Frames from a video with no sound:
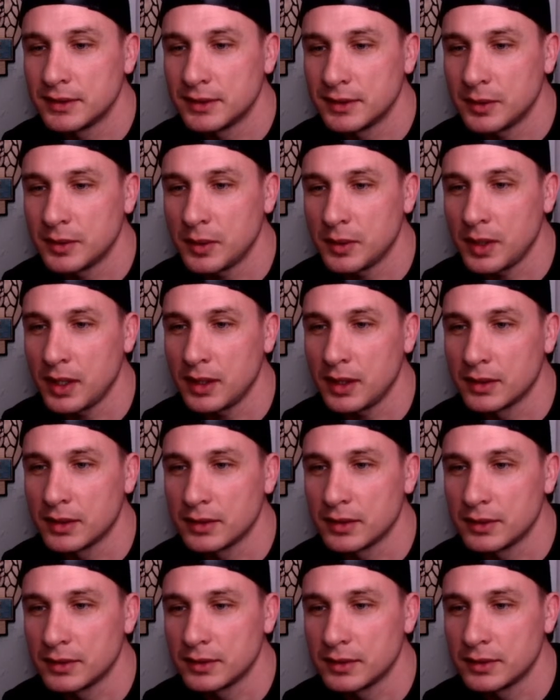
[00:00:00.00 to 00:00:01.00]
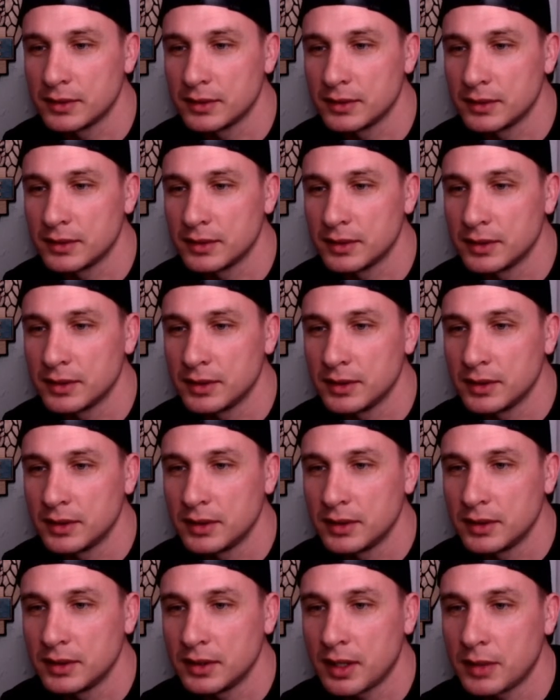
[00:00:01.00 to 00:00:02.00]
Wow.
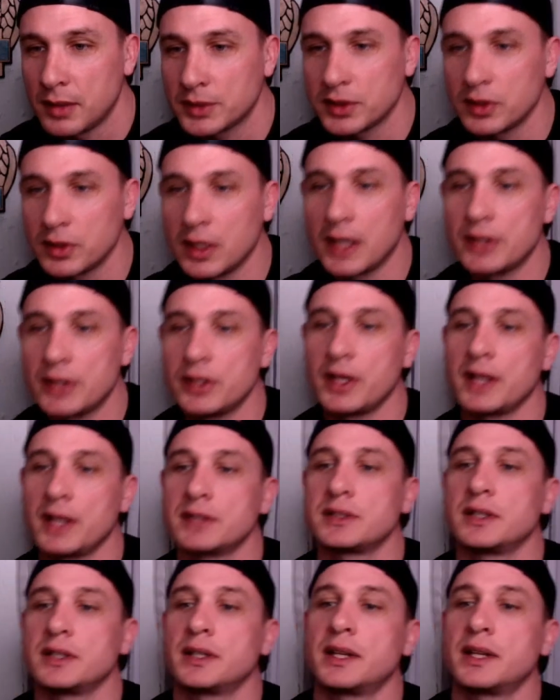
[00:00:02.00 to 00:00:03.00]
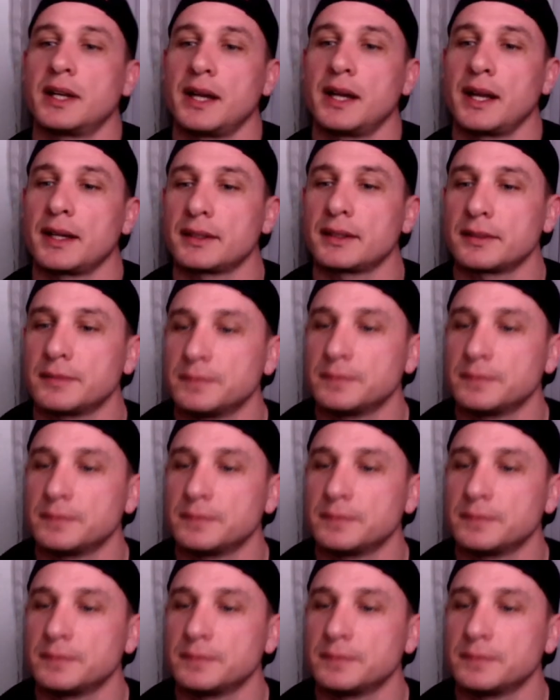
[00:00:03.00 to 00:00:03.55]
I'm so glad you guys could connect.